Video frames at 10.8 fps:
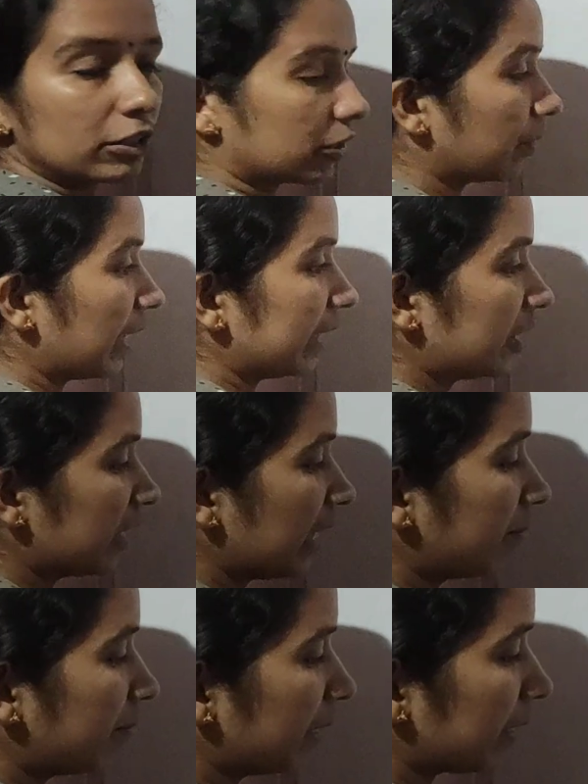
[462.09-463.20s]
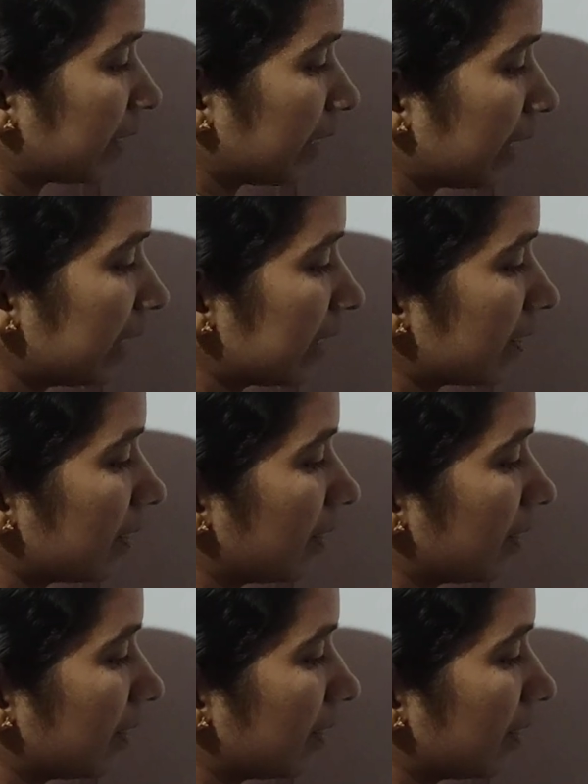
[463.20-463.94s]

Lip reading: So H can be written as